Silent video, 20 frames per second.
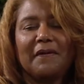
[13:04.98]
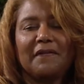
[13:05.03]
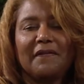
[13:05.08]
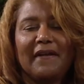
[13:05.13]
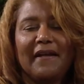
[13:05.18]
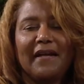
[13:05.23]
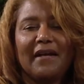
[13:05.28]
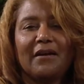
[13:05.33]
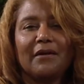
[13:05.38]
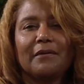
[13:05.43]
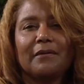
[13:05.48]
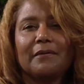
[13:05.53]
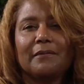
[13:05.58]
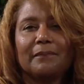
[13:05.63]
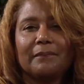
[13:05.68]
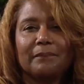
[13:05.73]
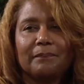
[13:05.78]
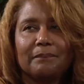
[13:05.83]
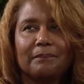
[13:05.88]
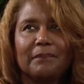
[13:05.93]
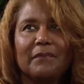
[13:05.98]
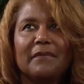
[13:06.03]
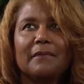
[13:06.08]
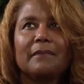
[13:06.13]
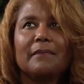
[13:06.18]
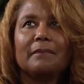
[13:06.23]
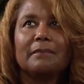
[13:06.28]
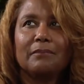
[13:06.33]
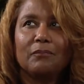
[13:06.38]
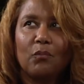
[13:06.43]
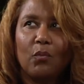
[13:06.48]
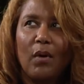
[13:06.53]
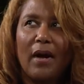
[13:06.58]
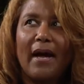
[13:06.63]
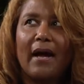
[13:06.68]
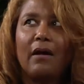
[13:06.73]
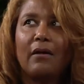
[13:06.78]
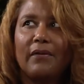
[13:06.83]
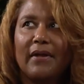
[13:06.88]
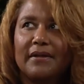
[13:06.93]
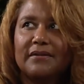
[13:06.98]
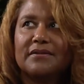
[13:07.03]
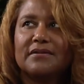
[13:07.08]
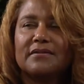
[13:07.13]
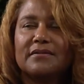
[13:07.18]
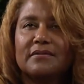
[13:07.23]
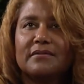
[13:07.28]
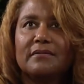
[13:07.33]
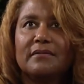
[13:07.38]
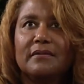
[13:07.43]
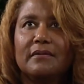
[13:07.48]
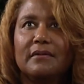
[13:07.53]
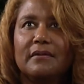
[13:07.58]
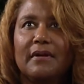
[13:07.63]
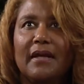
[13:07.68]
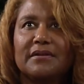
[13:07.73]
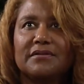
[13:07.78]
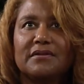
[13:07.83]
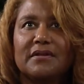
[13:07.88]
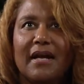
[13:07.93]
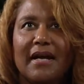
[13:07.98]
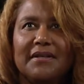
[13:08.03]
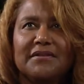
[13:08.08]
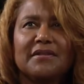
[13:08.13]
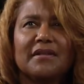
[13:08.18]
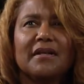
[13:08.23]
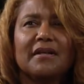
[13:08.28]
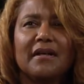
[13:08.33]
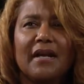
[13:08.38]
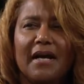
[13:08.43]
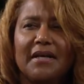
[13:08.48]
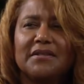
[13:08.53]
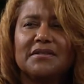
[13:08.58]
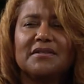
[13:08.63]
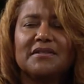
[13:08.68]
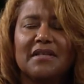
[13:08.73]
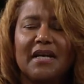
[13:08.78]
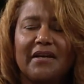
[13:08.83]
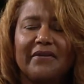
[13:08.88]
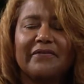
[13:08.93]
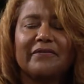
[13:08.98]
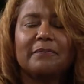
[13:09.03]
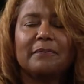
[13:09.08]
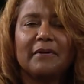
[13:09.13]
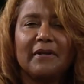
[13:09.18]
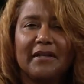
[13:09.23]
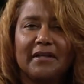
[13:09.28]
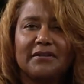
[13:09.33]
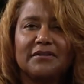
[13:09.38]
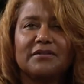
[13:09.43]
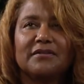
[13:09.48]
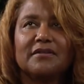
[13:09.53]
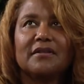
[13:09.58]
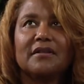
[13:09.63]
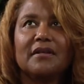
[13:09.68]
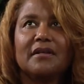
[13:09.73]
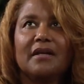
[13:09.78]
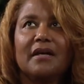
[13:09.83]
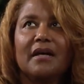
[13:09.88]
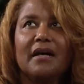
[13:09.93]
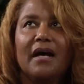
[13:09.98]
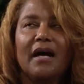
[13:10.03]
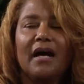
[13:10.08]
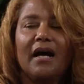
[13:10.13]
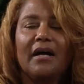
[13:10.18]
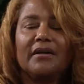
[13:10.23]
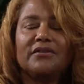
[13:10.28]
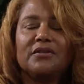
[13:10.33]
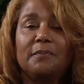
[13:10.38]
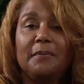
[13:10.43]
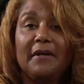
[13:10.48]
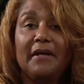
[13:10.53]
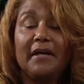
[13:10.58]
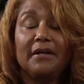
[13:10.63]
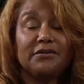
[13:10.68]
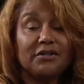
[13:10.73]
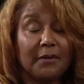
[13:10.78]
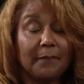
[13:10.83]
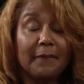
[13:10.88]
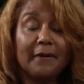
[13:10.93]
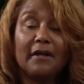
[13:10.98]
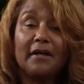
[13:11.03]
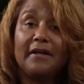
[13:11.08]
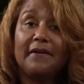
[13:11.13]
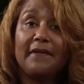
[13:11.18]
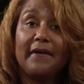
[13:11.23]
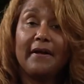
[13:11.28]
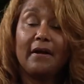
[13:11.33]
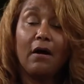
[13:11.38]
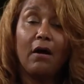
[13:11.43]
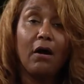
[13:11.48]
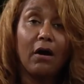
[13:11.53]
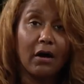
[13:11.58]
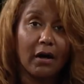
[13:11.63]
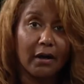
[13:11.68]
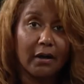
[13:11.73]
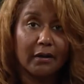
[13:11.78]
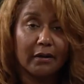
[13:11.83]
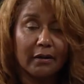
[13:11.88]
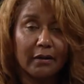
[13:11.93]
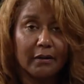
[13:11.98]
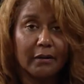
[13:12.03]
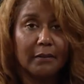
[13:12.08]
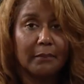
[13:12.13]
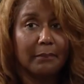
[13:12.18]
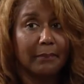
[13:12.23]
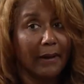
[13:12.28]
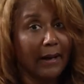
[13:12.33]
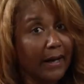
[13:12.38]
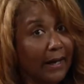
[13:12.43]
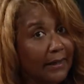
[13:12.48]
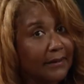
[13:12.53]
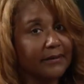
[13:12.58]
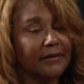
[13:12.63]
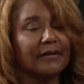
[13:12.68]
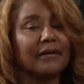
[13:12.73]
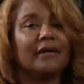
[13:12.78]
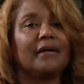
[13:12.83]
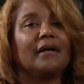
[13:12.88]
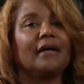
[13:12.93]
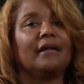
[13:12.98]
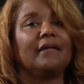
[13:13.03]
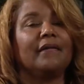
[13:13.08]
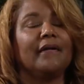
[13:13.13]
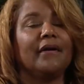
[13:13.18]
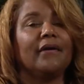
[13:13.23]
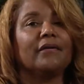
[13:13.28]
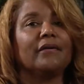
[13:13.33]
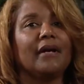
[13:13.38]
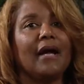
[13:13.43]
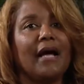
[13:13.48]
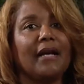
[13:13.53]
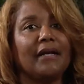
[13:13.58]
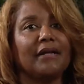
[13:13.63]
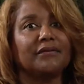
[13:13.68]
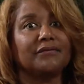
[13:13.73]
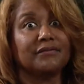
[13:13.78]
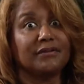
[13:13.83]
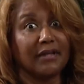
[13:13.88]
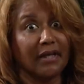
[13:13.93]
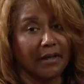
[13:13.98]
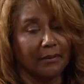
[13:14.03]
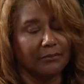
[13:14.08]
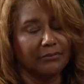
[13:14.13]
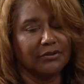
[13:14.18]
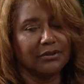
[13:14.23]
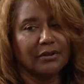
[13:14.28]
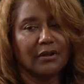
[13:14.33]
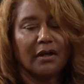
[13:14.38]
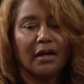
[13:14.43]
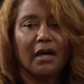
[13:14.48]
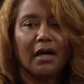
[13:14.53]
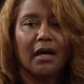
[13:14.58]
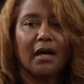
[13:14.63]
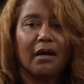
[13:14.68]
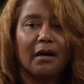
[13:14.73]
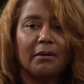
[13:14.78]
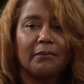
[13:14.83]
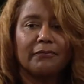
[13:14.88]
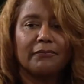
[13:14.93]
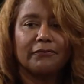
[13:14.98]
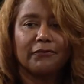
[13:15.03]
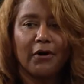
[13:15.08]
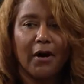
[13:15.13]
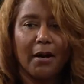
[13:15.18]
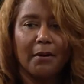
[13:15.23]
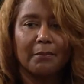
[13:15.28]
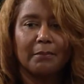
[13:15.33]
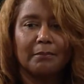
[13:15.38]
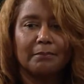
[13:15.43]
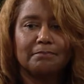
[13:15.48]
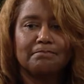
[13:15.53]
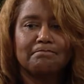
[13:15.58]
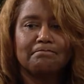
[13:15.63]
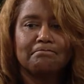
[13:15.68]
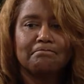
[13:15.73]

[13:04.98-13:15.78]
think, wow, that's, that's nice and a nice, safe place uh, to be. And typically they are, but they are not exempt uh, from